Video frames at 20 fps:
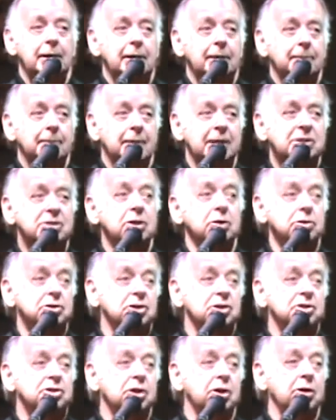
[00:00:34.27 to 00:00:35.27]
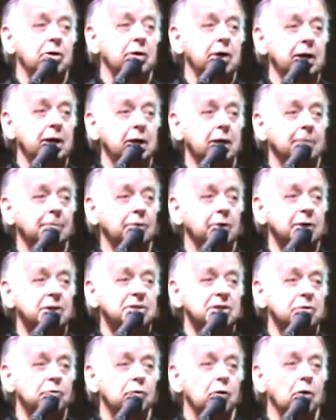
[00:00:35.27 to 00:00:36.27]
my social security number
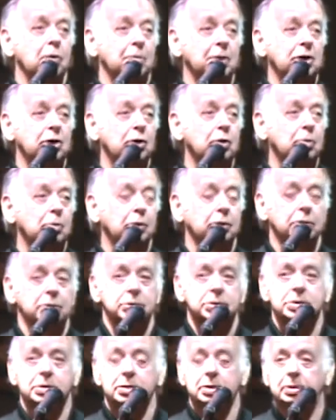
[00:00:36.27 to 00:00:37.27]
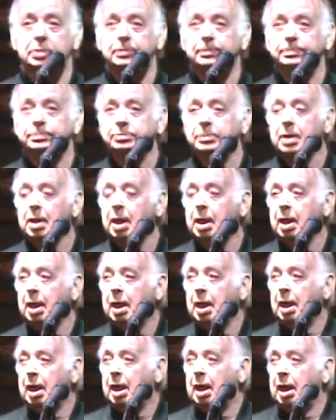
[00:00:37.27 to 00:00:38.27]
is in Roman numerals.
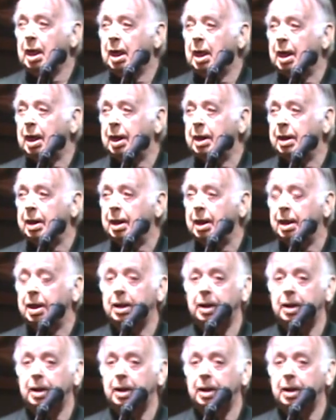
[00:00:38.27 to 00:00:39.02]
and uh,